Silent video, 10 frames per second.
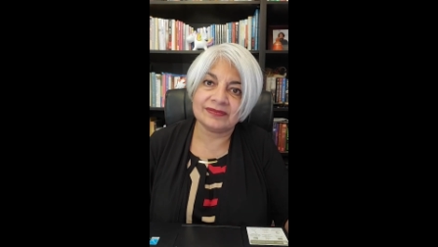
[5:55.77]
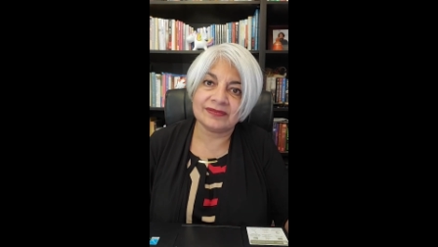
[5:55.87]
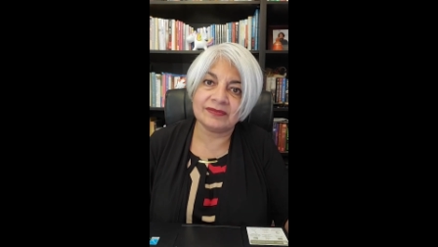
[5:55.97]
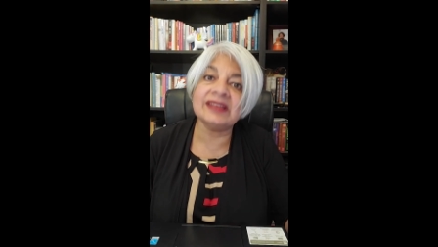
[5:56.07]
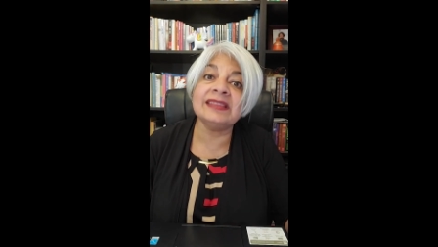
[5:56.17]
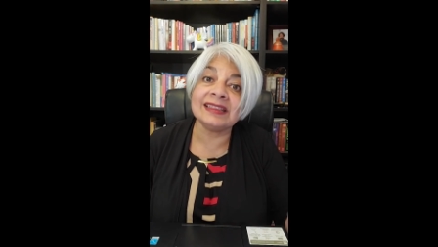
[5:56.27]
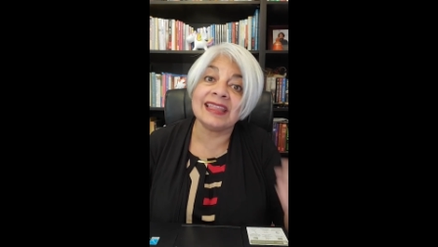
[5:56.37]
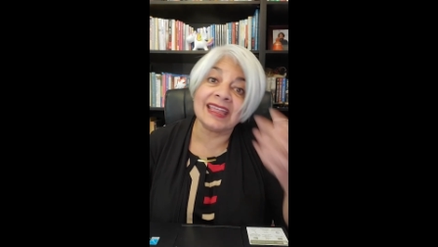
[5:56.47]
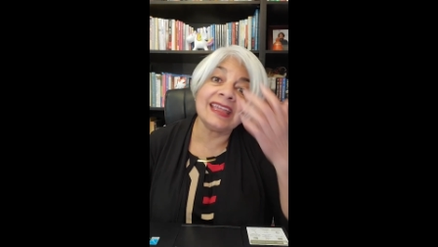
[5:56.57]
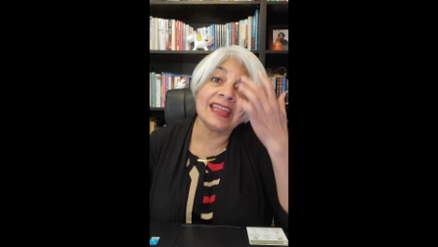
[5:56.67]
But they
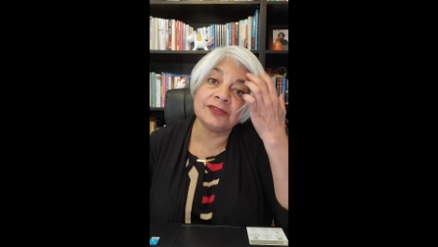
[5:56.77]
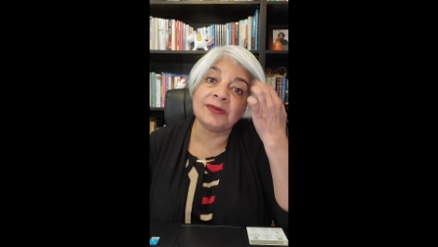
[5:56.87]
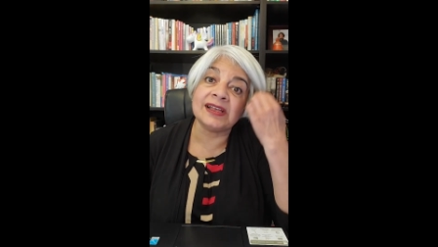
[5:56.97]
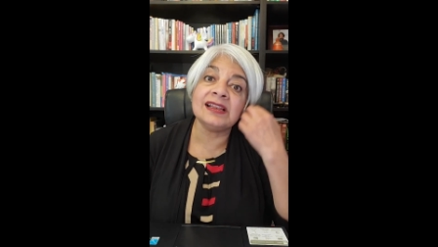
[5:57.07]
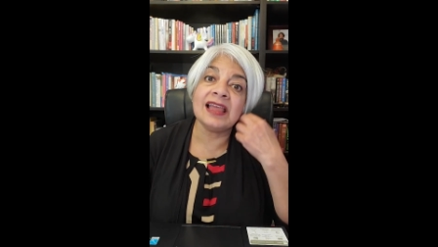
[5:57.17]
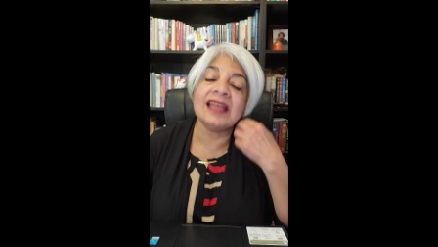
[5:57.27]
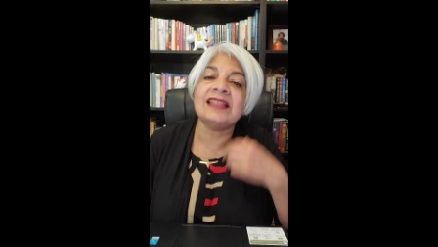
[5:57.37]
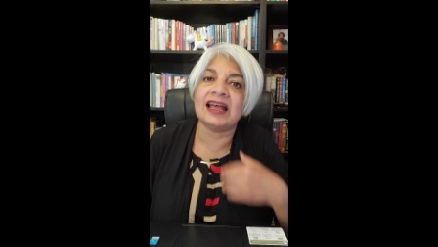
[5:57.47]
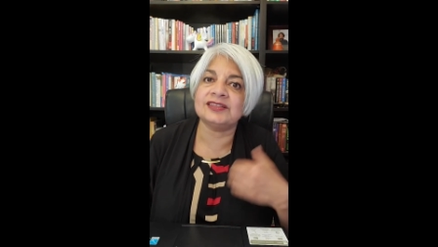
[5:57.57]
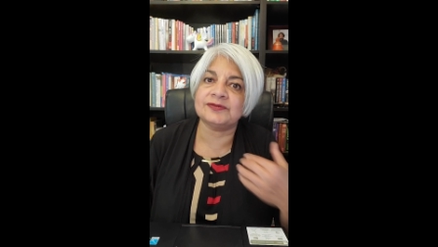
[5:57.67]
think it will, and
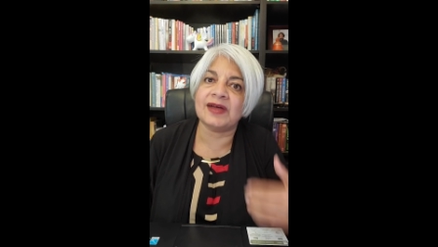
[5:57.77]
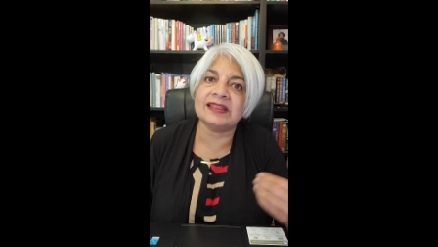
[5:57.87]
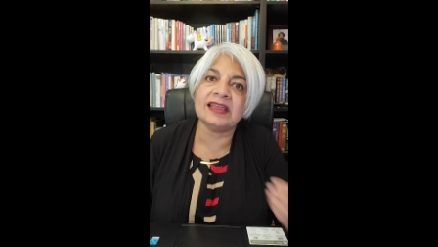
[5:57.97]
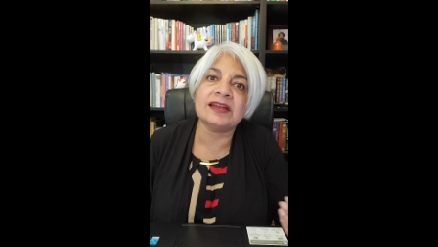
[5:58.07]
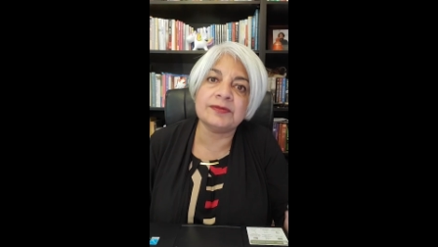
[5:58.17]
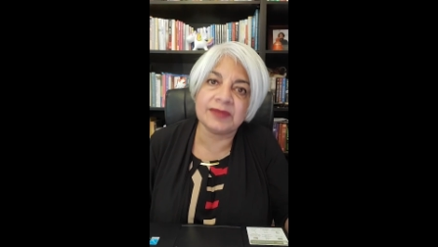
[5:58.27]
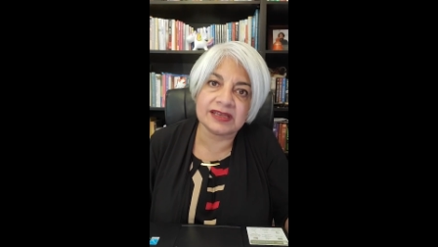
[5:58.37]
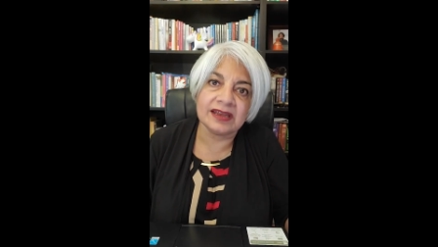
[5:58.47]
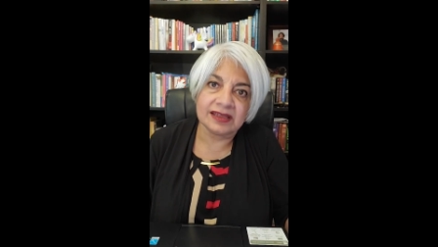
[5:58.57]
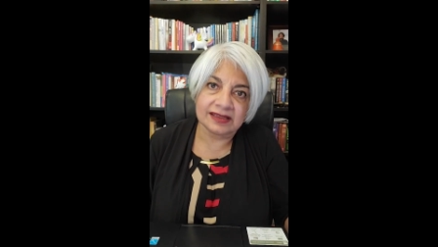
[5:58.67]
that's why they commit
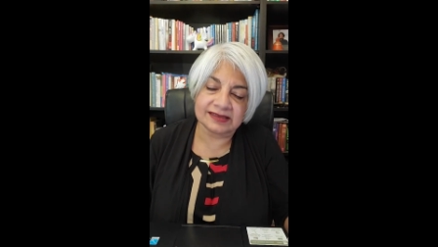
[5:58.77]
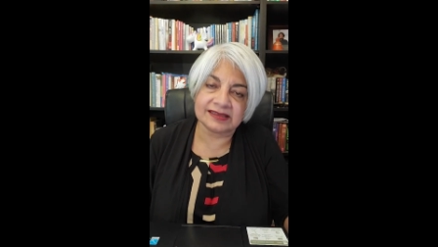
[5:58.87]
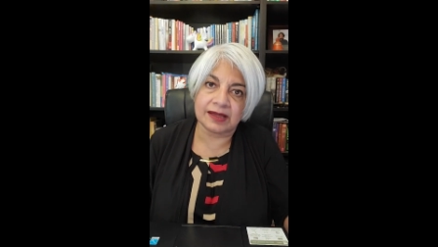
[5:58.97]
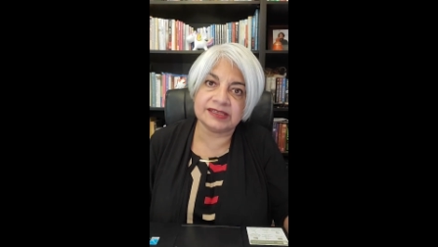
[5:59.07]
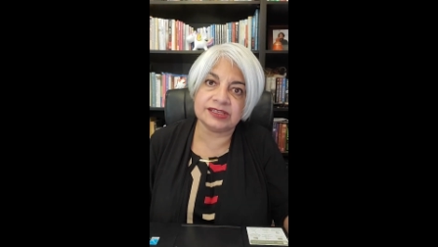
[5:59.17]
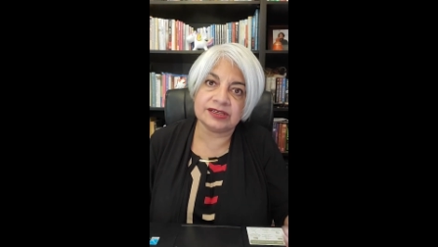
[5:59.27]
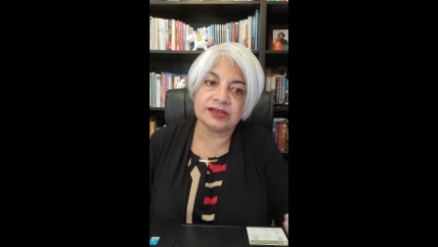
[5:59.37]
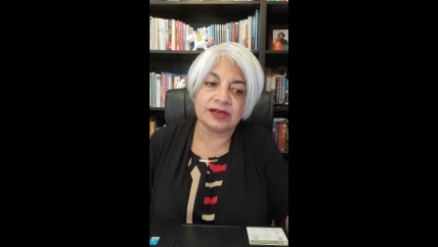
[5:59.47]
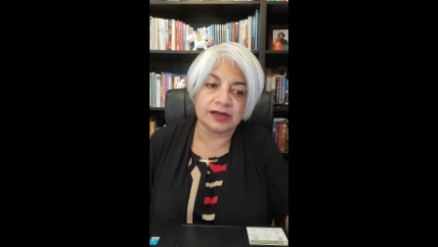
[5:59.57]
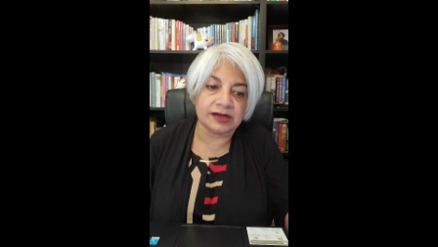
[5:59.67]
such
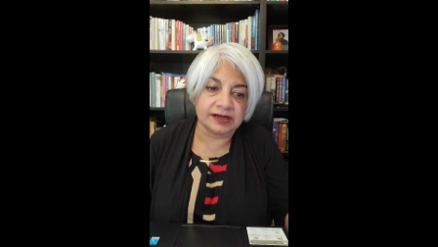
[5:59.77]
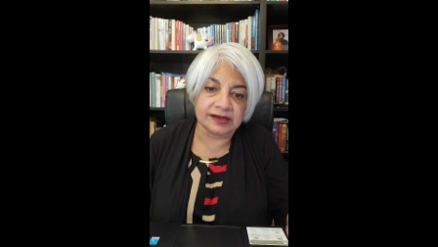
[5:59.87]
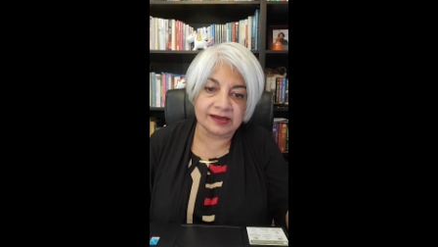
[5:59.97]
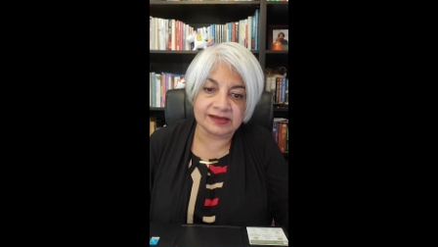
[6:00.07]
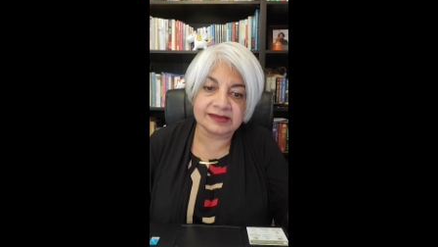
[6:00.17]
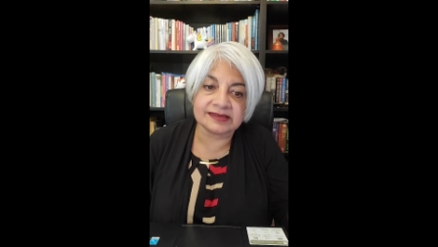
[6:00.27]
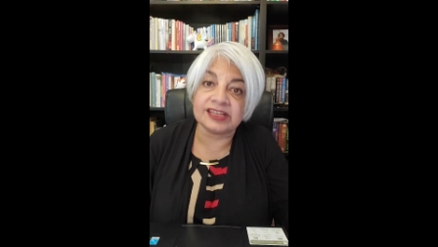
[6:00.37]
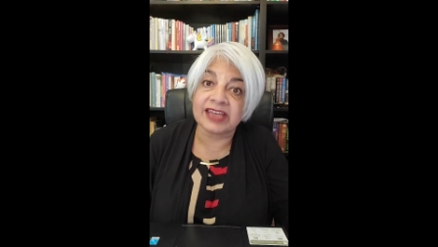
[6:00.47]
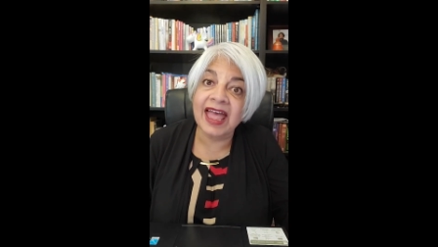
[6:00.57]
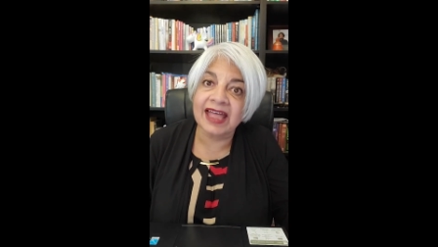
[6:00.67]
uh, uh,
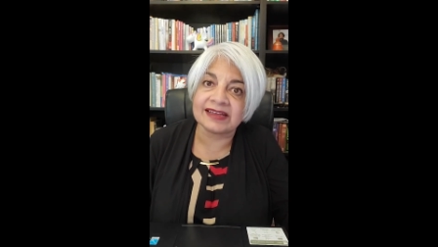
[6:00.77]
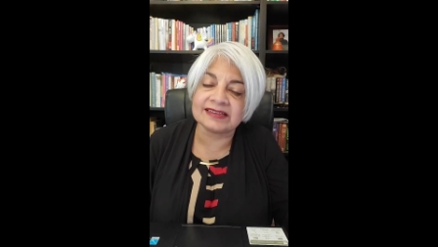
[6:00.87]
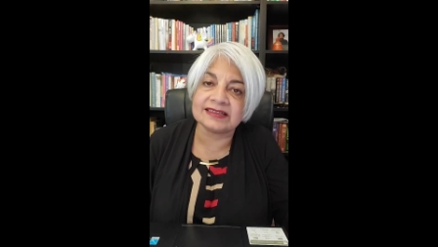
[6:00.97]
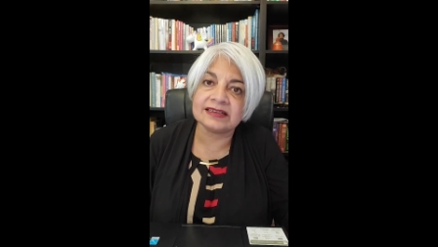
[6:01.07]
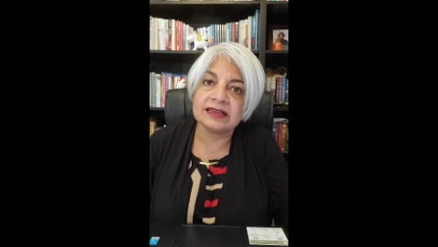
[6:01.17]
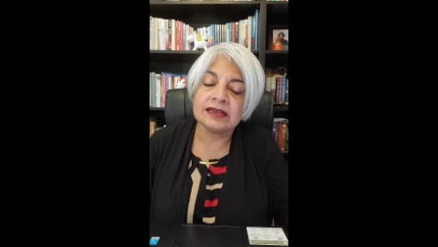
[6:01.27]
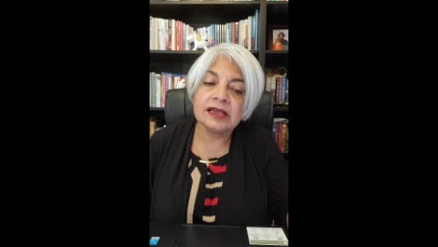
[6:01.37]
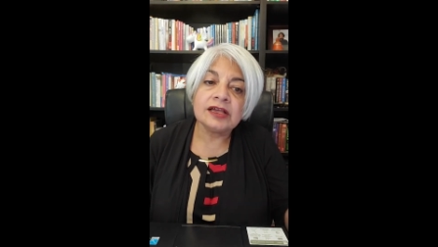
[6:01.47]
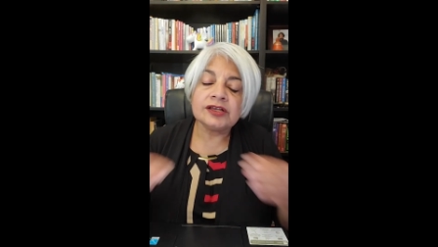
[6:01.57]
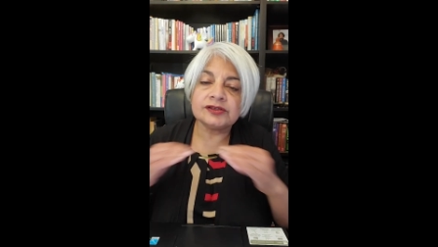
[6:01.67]
such acts.
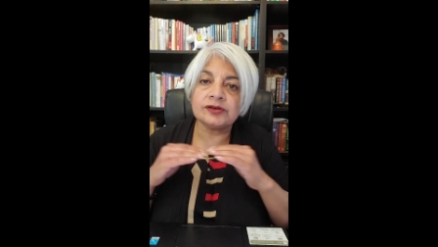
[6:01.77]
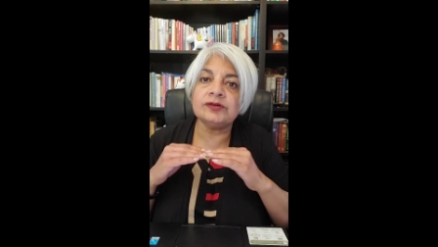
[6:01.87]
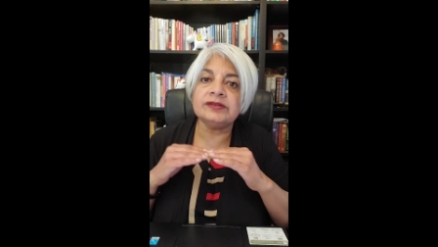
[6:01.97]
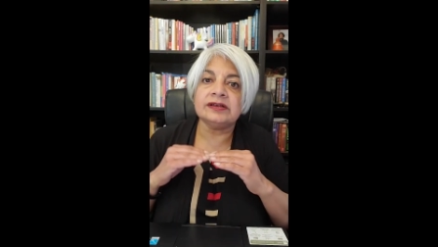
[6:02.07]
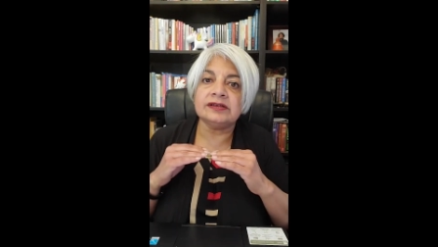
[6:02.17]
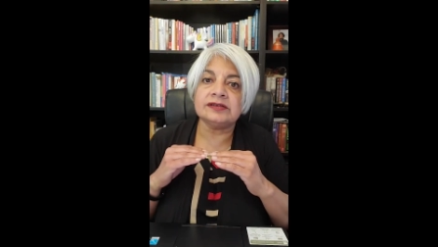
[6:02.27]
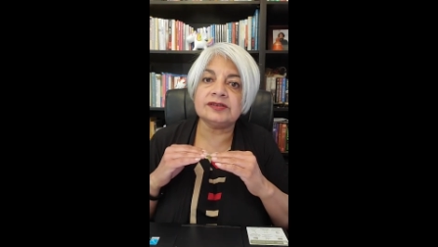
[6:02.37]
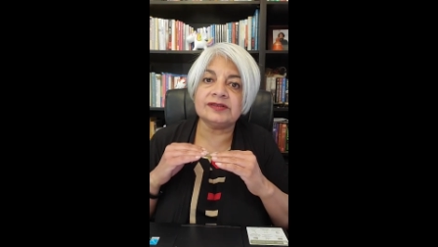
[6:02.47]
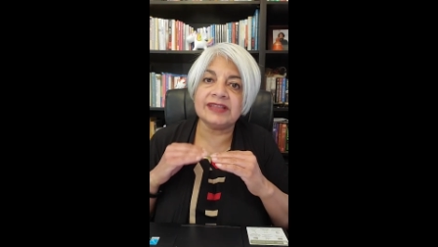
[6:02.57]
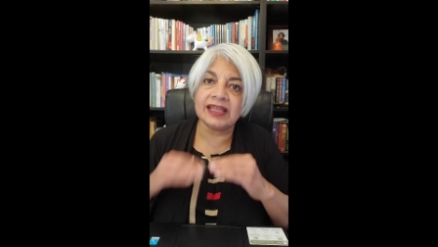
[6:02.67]
So
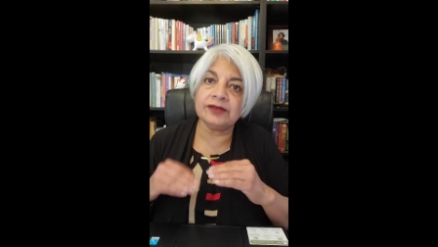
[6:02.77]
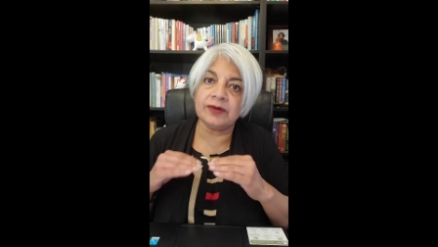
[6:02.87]
so then